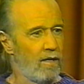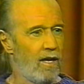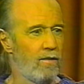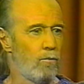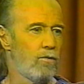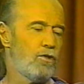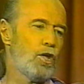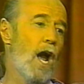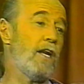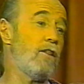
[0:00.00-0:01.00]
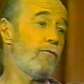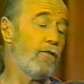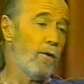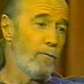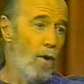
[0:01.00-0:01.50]
and there was Johnny the
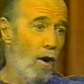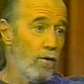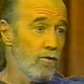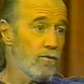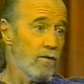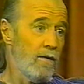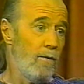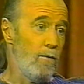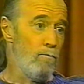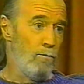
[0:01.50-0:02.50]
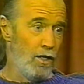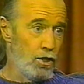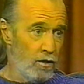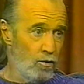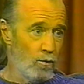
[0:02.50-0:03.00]
Philip Morris
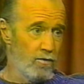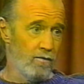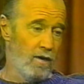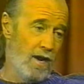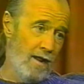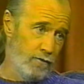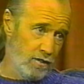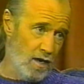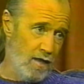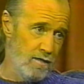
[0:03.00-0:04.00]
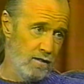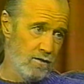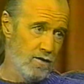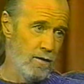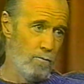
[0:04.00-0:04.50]
midget, who was an advertising
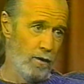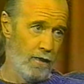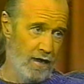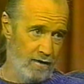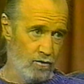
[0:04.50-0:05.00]
symbol then.